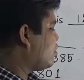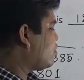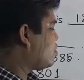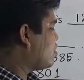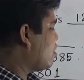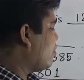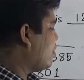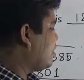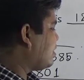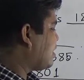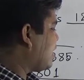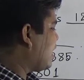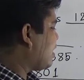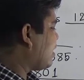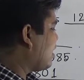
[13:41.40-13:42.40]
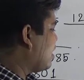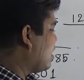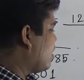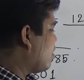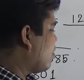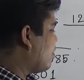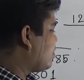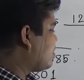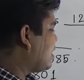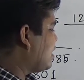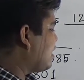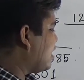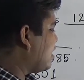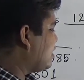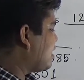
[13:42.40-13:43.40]
So we
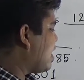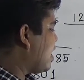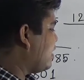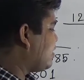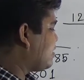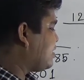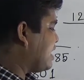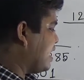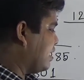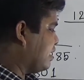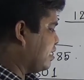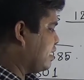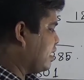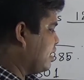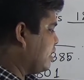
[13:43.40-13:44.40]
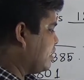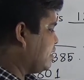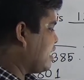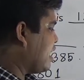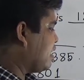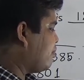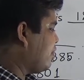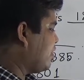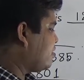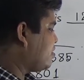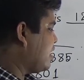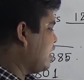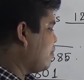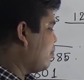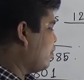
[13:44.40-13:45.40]
consider there is 10. That means
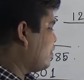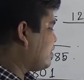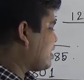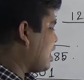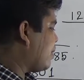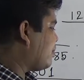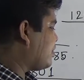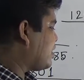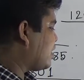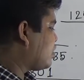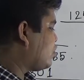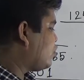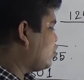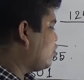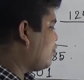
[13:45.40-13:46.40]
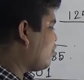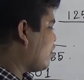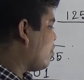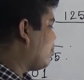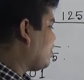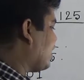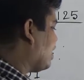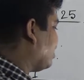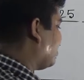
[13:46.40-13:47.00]
if we subtract 2 from 10,